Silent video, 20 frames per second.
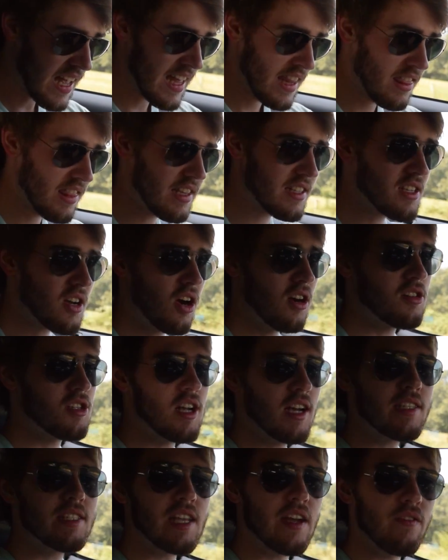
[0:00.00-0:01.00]
This car
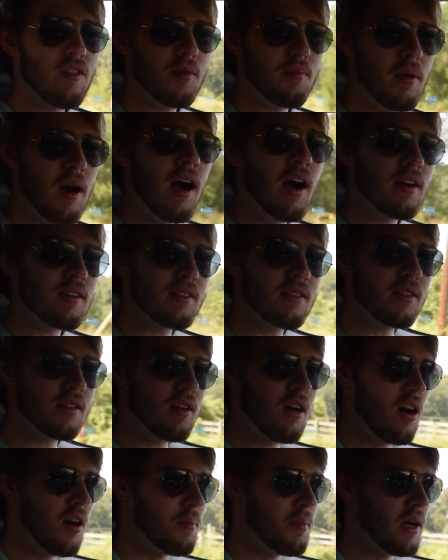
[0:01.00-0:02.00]
checks every box
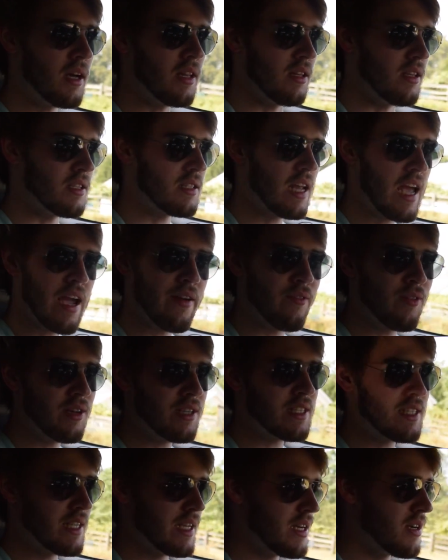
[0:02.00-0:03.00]
on my list, every
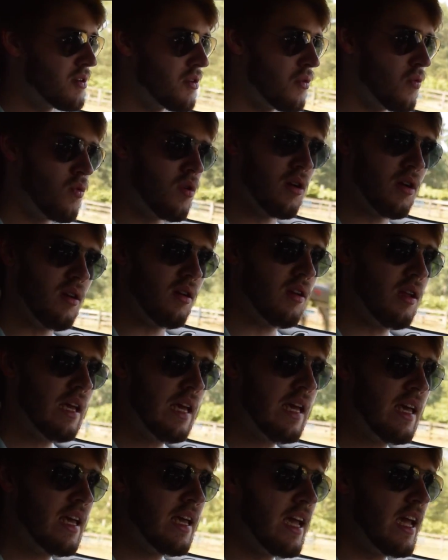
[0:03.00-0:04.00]
single one.
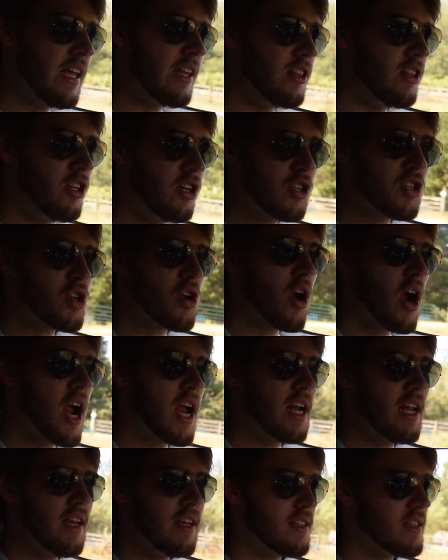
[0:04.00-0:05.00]
It looks great,
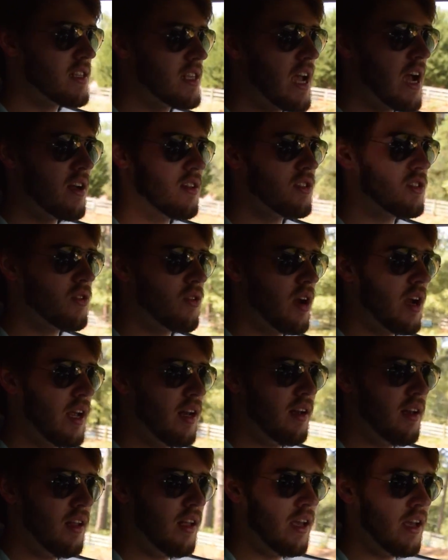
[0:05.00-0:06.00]
it sounds great,
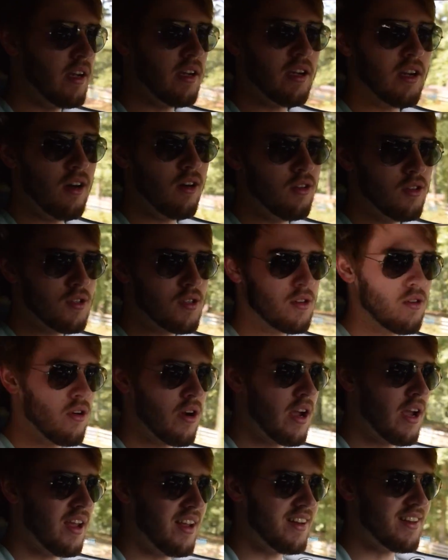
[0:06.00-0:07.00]
it goes
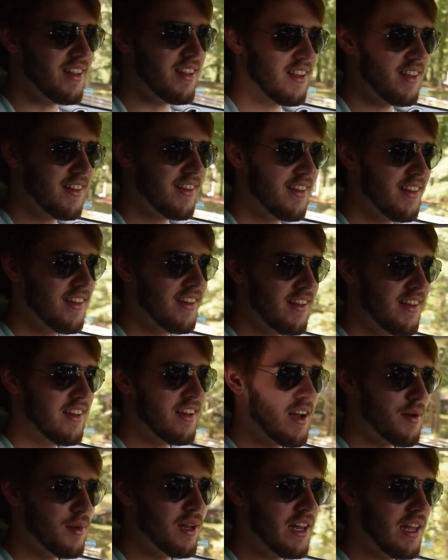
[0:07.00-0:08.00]
great.
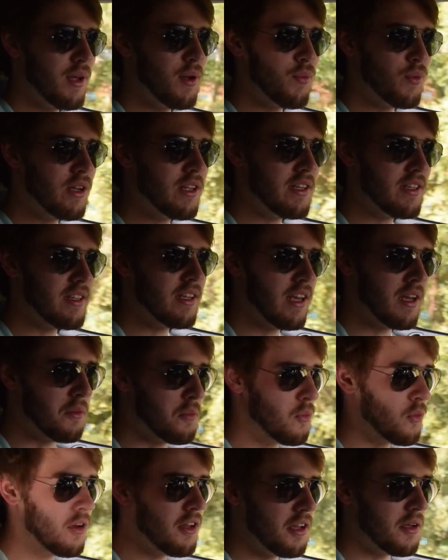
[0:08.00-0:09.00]
I mean, it
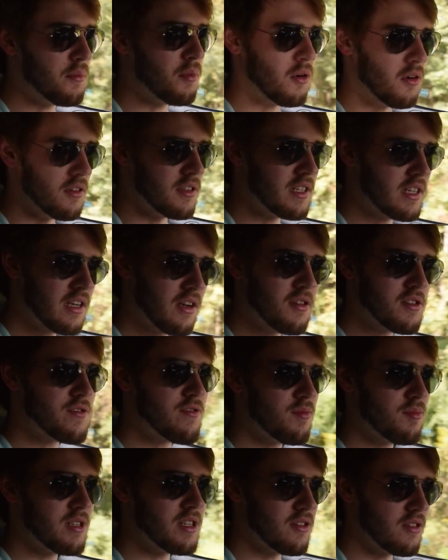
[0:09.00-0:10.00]
really pulls. It goes
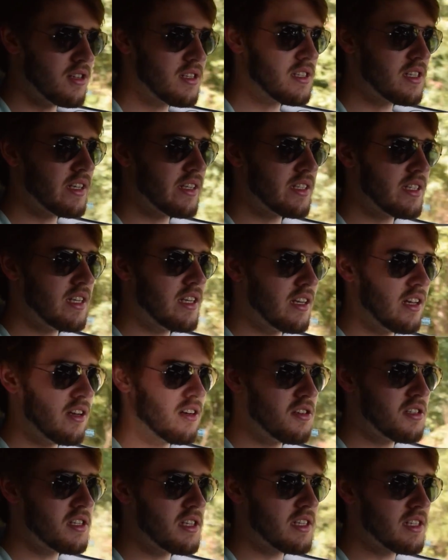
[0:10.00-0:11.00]
from 0 to 60 in
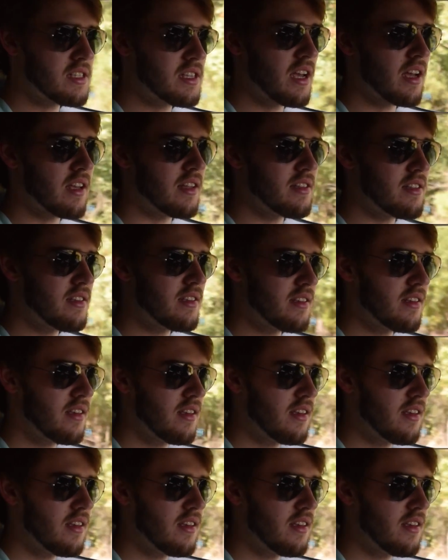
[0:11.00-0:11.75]
under 6 seconds,